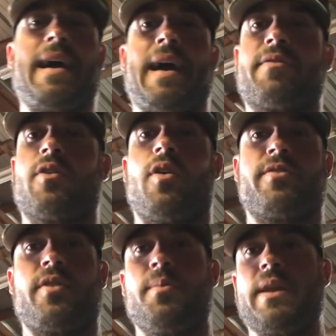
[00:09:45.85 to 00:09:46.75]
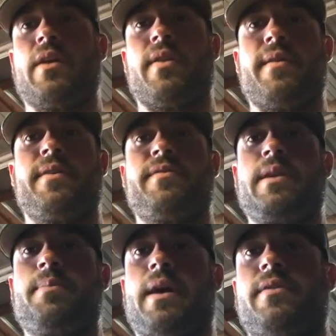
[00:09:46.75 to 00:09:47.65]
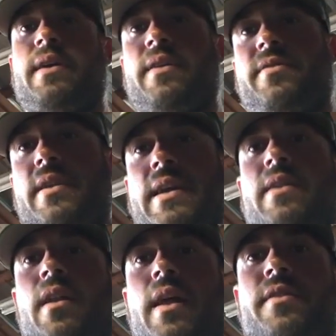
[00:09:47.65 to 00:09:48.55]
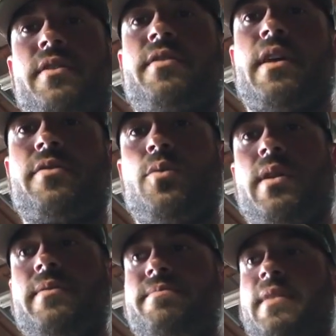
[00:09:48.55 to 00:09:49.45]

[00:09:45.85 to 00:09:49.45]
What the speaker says: I've caught so many on that 15-pound test and had a lot of success with it.